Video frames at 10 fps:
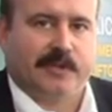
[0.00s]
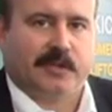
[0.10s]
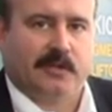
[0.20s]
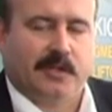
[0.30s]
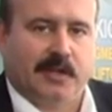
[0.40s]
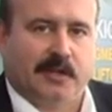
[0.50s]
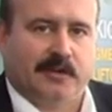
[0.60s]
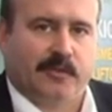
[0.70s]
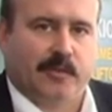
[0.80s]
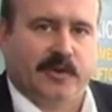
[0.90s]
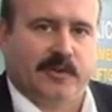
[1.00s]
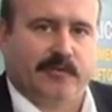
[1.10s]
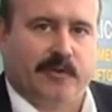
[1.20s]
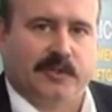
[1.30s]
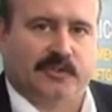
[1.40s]
vehicle, and under the rear
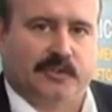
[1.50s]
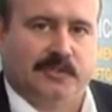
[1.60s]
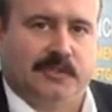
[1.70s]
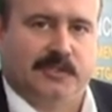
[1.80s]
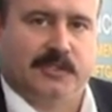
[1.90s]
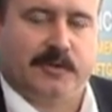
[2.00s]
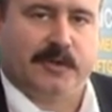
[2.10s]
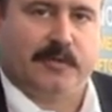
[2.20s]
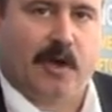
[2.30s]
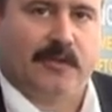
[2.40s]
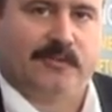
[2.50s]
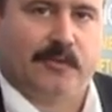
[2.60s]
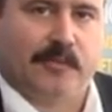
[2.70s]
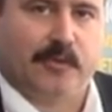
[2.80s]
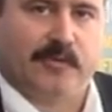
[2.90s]
differential to
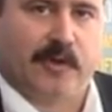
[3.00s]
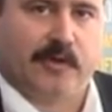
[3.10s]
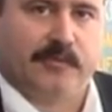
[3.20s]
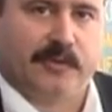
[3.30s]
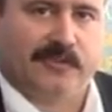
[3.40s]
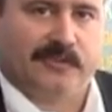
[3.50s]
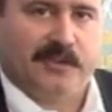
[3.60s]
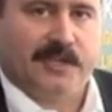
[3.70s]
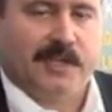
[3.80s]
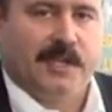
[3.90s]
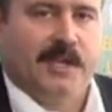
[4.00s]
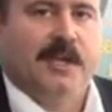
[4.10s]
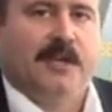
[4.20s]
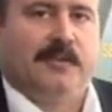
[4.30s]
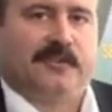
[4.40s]
also improve aero efficiency.
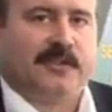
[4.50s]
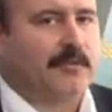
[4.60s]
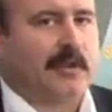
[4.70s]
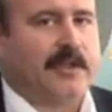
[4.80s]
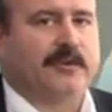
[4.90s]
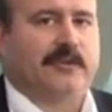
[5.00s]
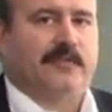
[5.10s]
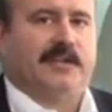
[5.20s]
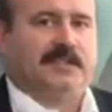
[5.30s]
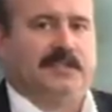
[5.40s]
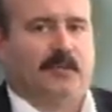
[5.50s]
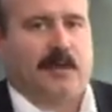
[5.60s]
There's several other devices